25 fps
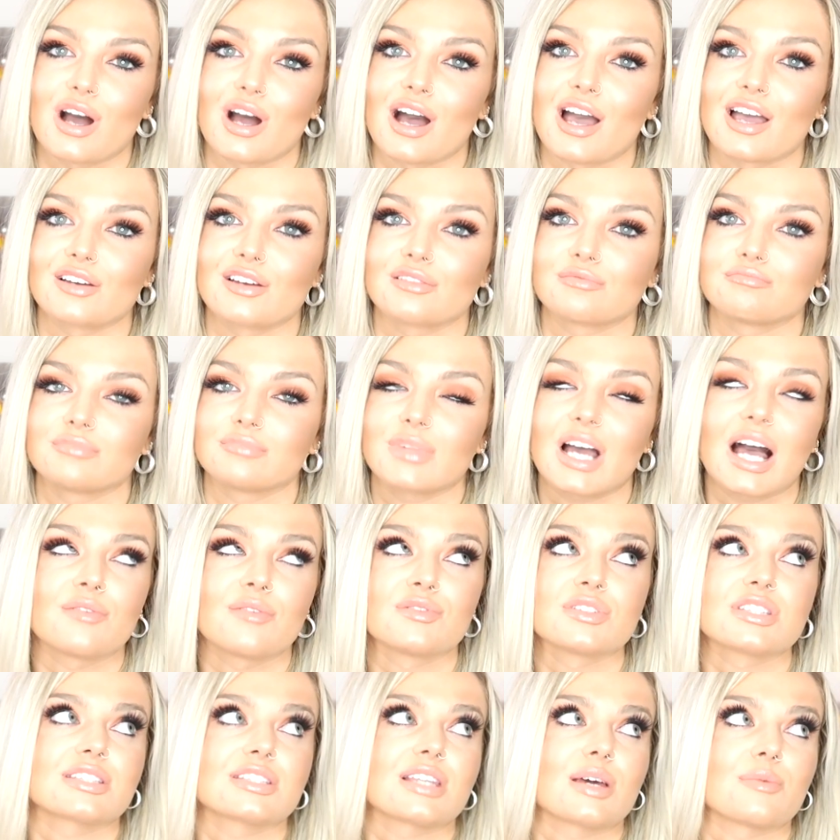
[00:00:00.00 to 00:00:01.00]
I
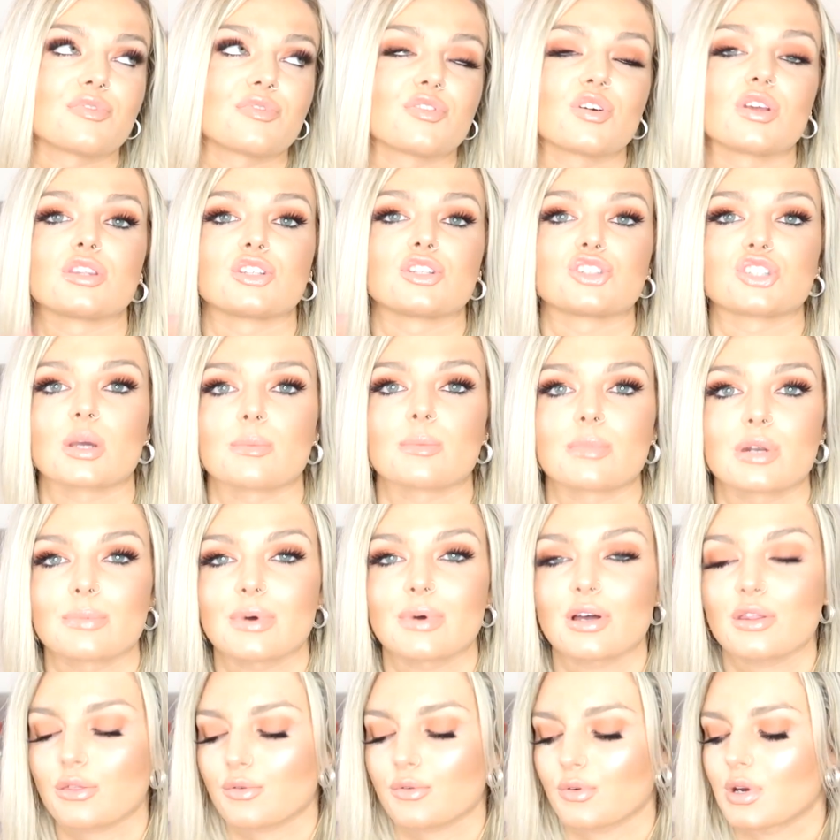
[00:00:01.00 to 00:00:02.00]
haven't stepped foot in the gym in
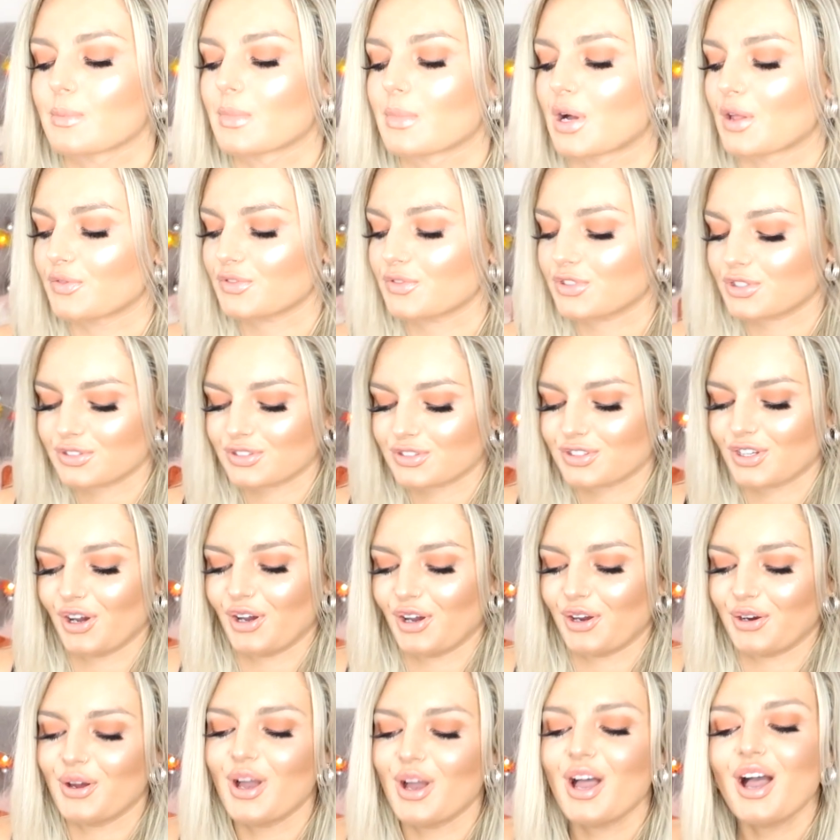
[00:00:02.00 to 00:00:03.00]
about three months.
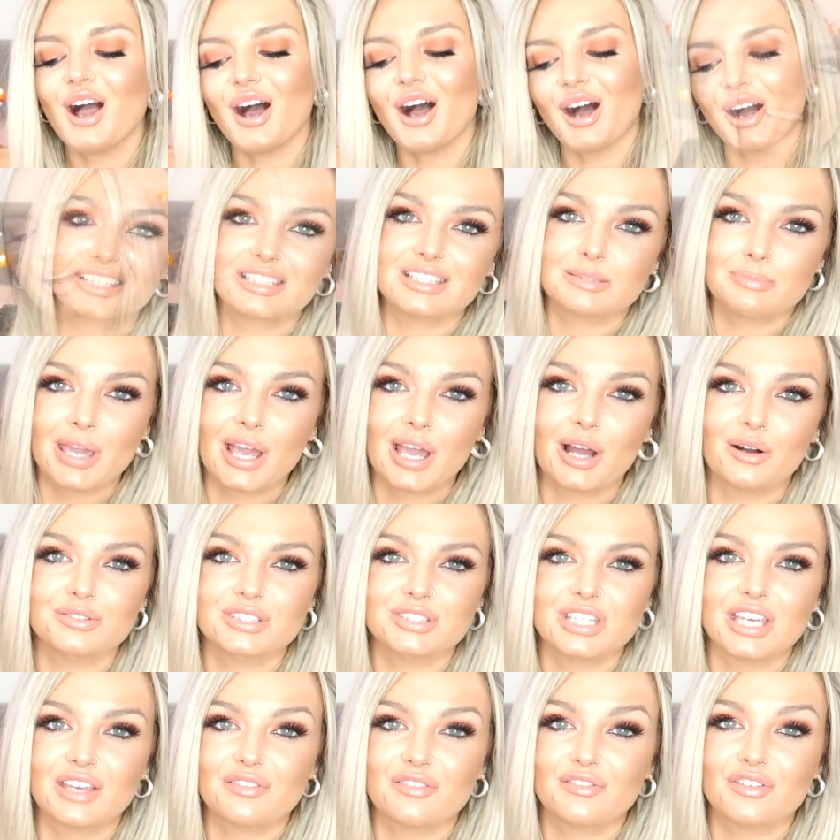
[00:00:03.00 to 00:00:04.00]
So that's
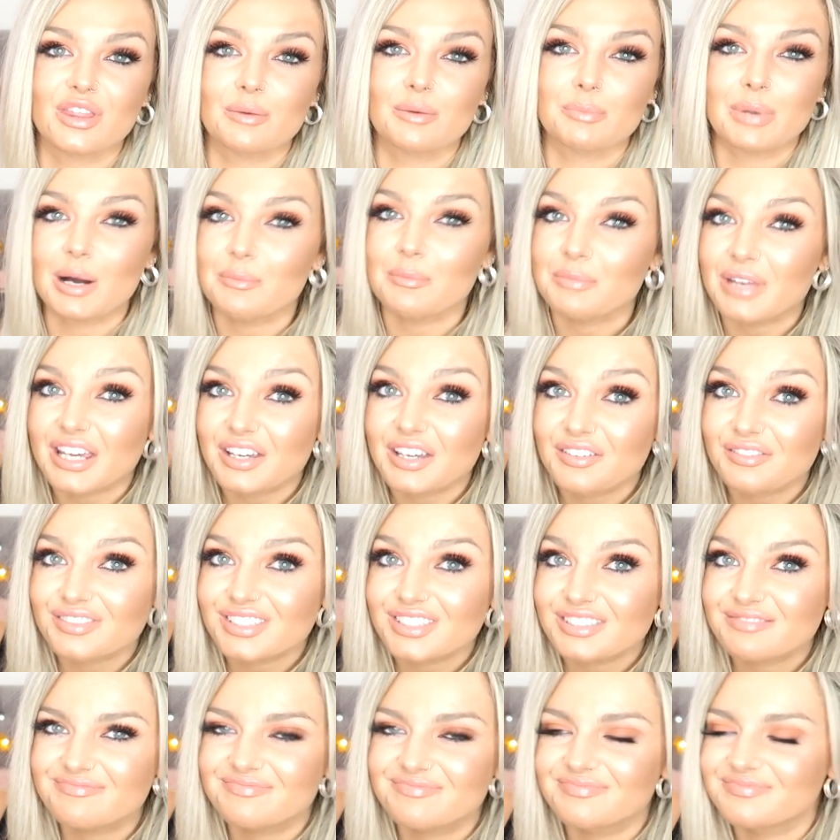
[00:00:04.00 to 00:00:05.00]
PLT for the bum
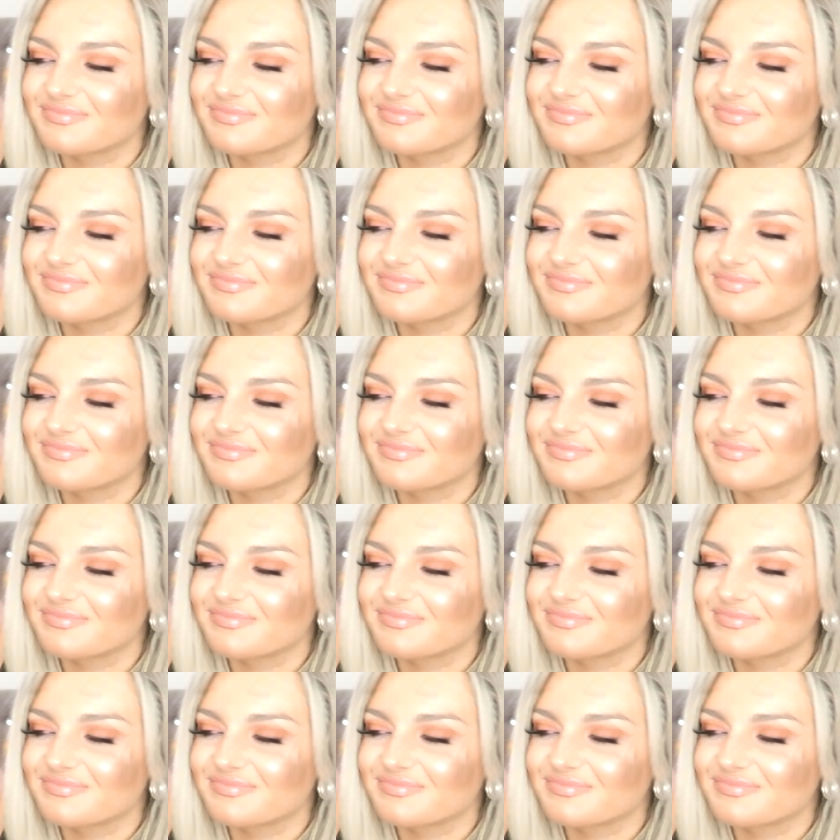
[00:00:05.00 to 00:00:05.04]
lift.